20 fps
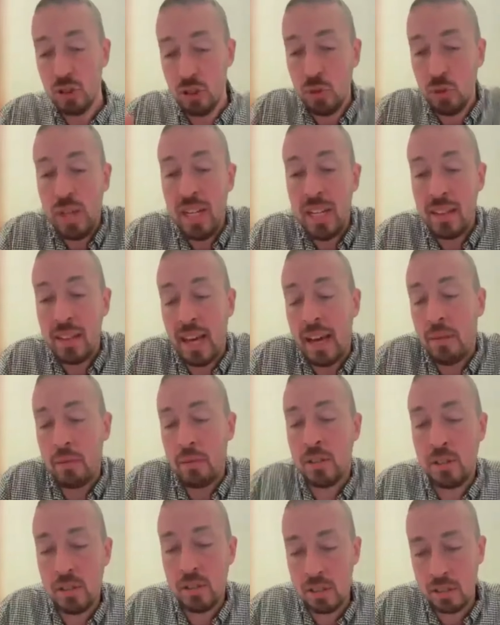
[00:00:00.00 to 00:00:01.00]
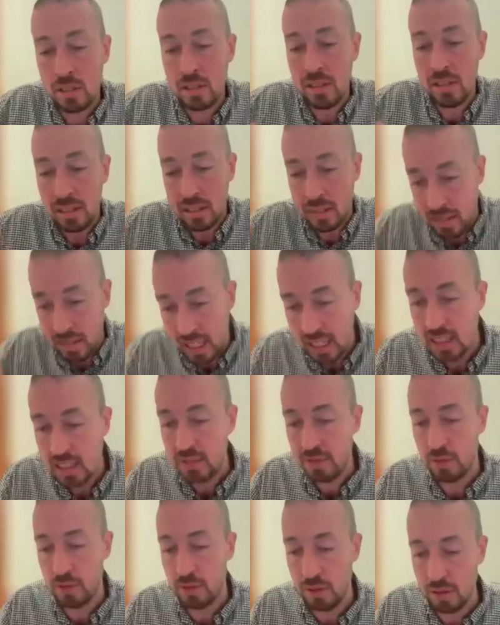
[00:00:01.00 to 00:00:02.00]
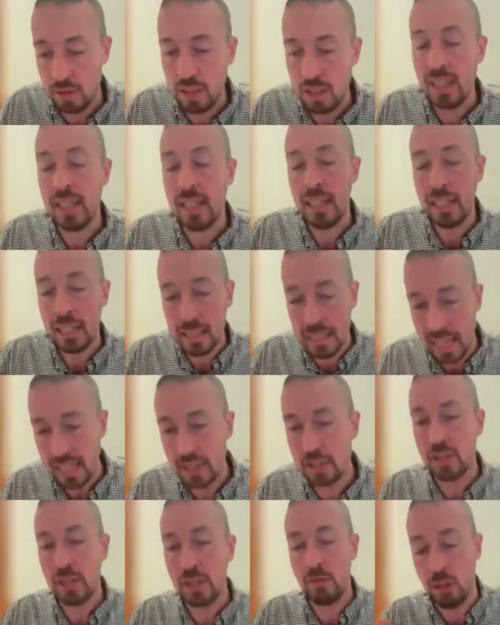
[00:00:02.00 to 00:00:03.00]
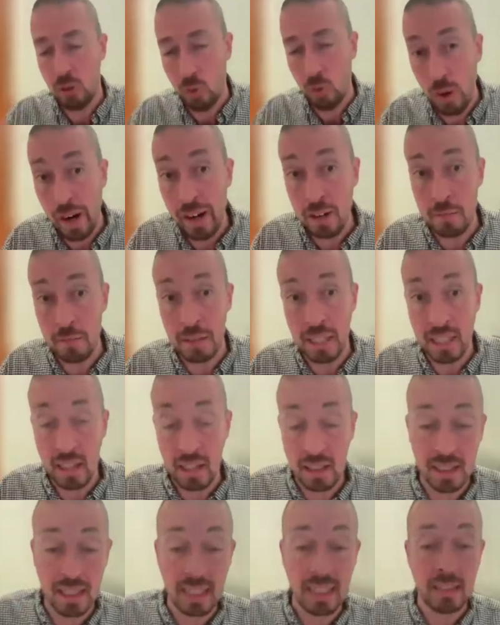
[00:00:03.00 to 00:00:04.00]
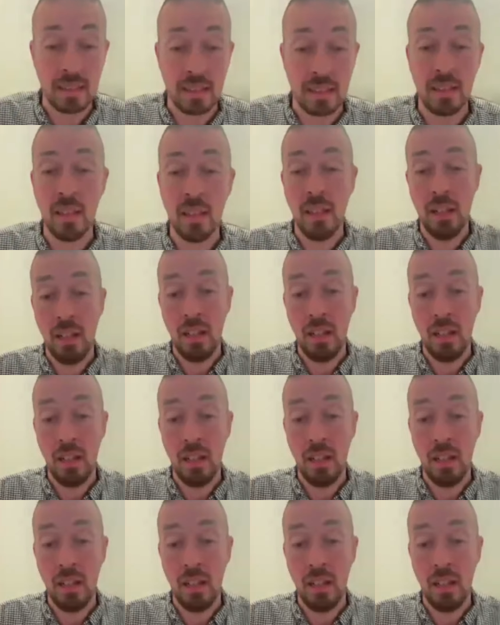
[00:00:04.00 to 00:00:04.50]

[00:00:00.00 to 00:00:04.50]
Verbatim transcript: doing that which is distasteful is actually required because it's